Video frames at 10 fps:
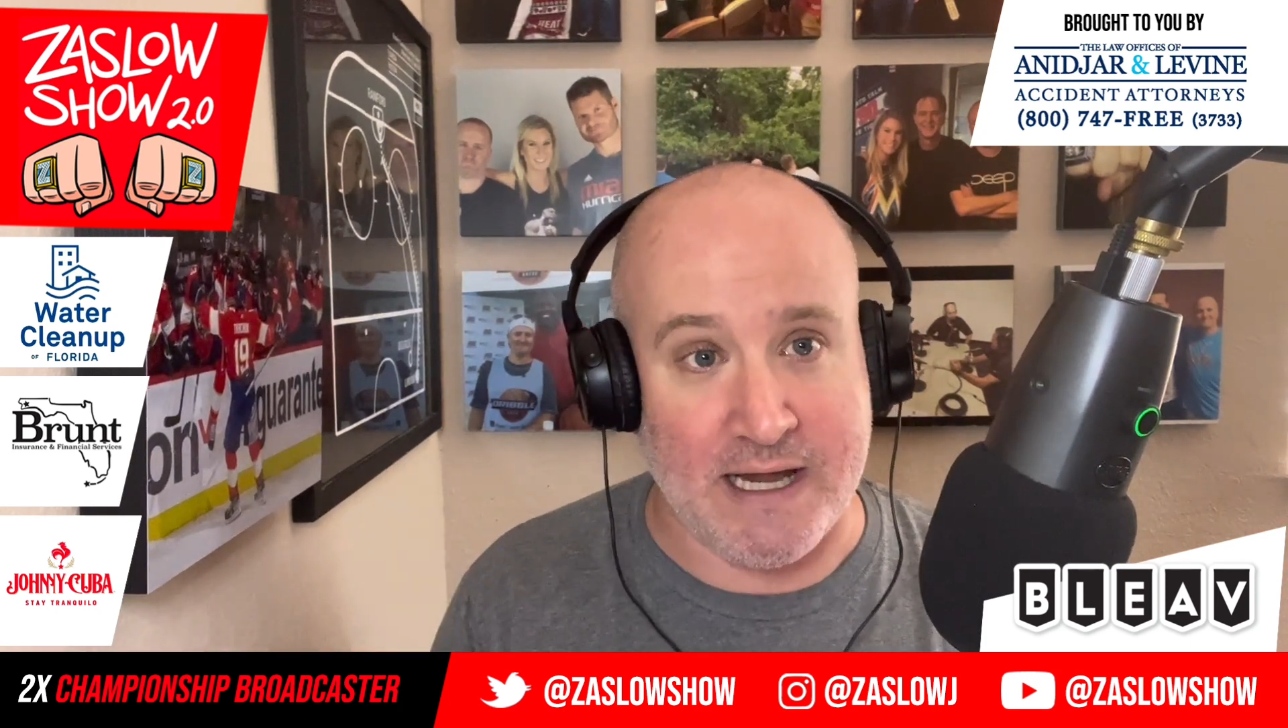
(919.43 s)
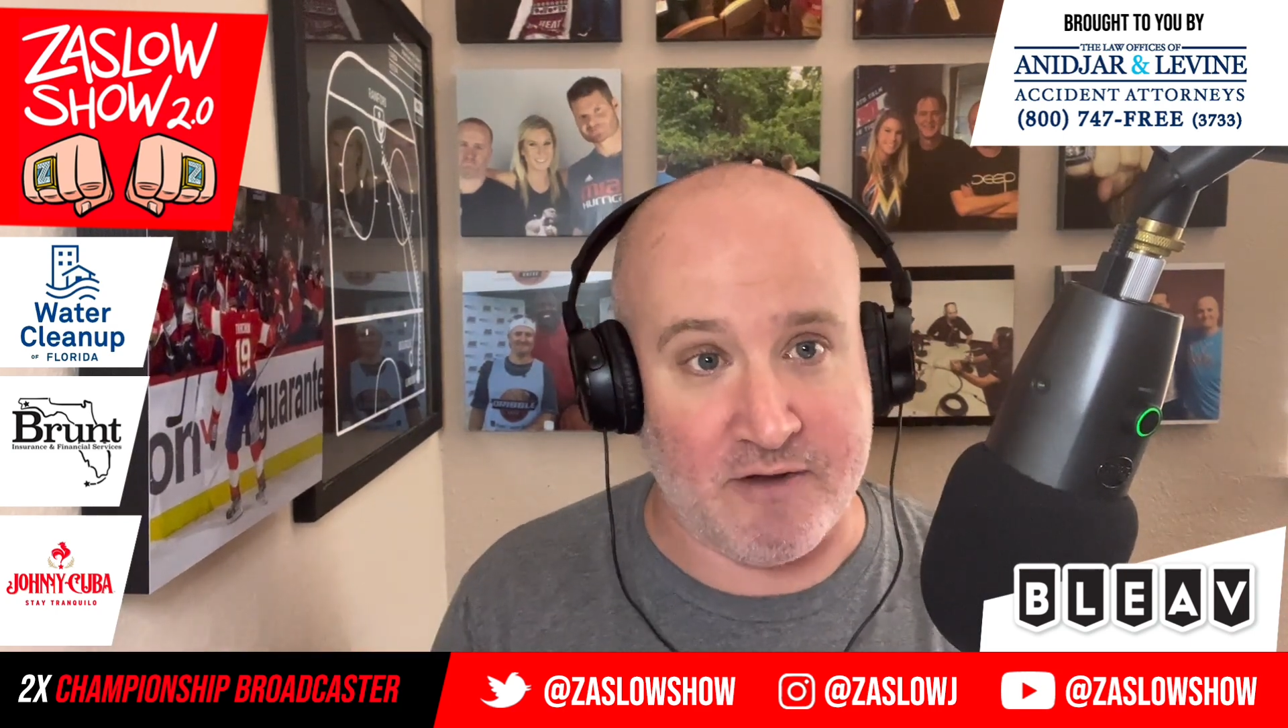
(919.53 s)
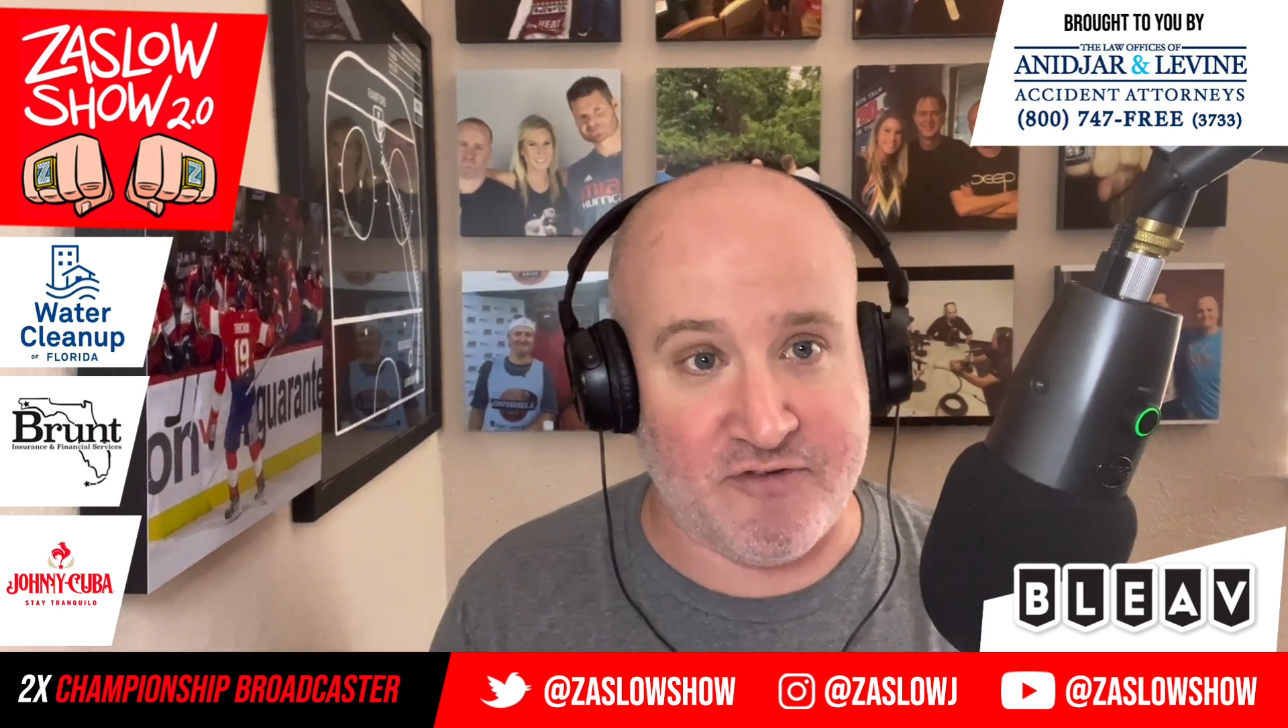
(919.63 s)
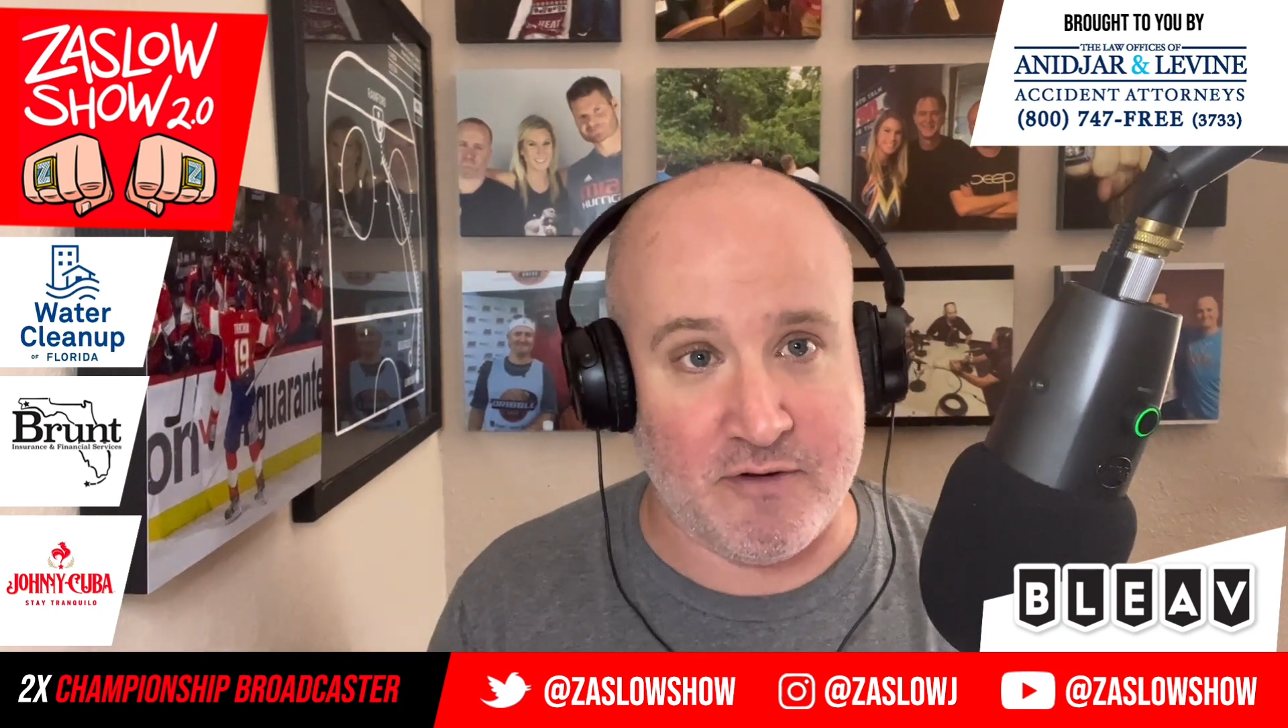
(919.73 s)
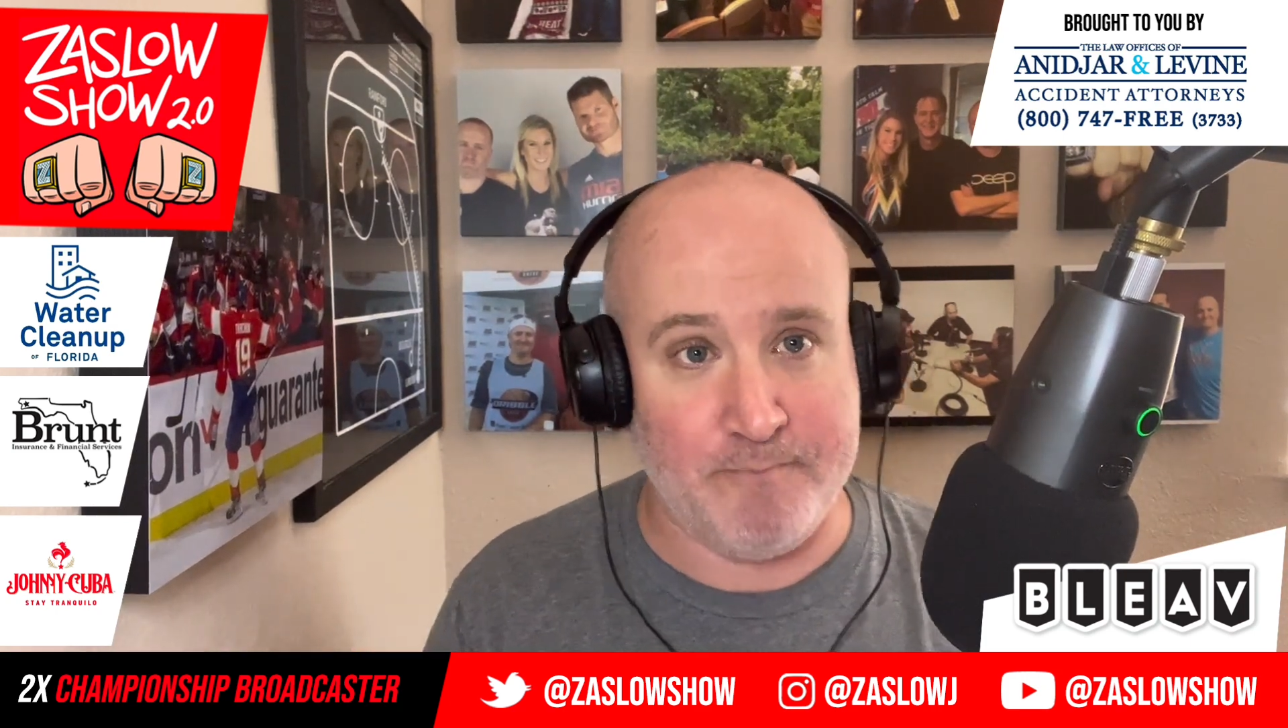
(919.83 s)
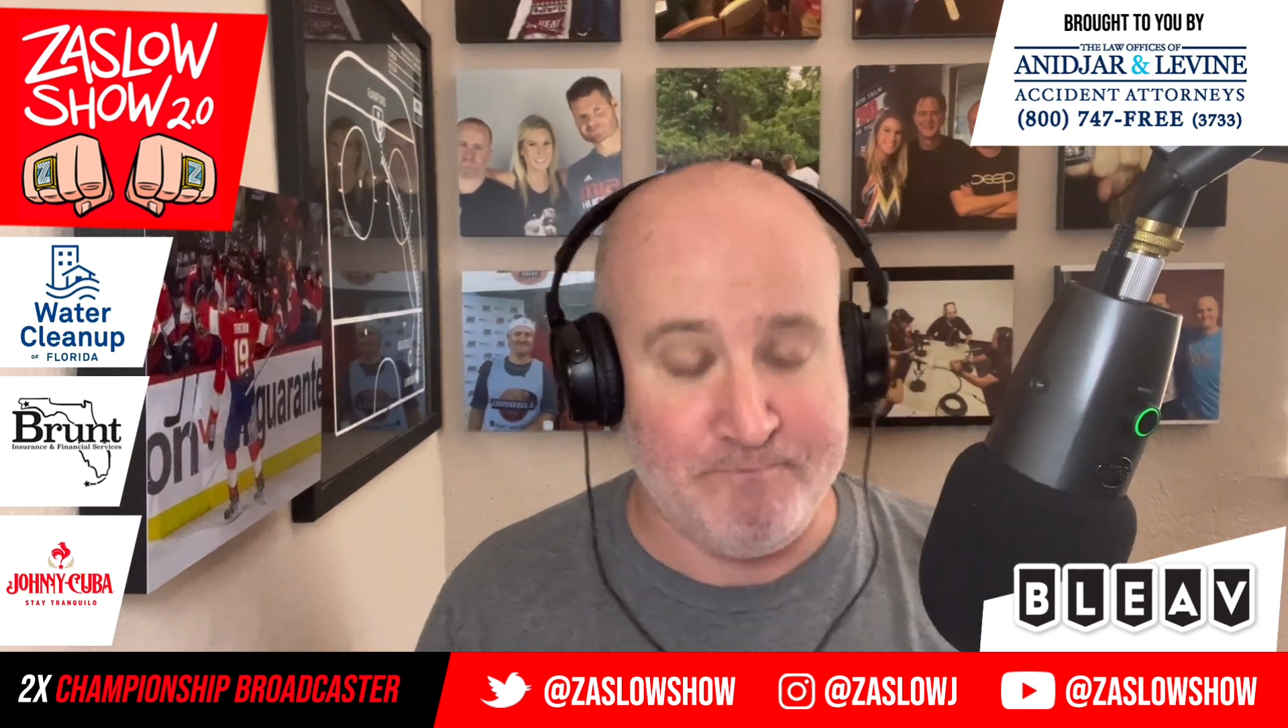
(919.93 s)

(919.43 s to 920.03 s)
hit.